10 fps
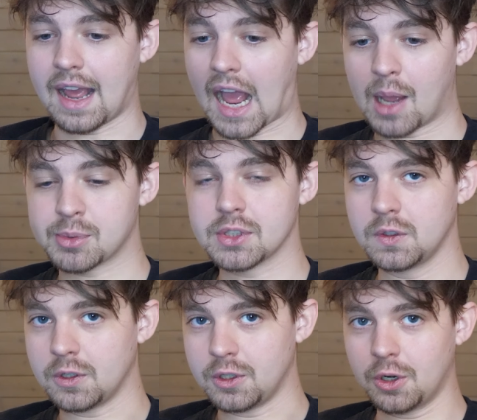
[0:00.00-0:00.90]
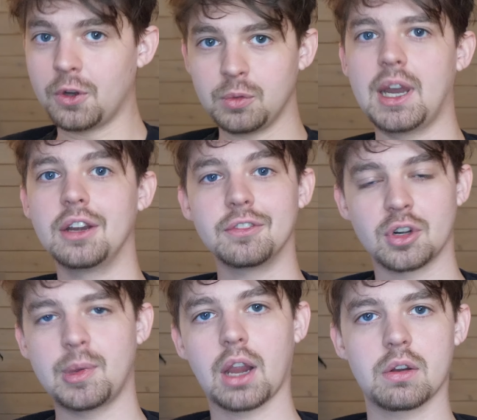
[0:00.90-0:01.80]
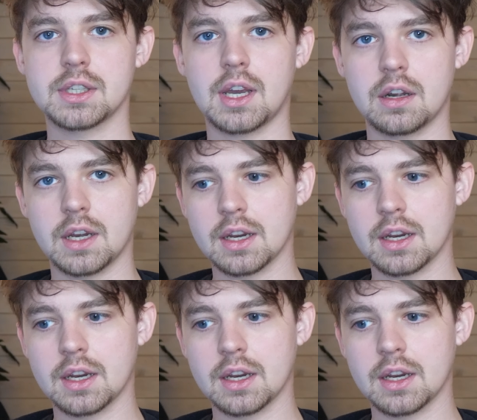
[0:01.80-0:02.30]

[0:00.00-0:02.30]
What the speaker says: absolute goldmine for microsoldering.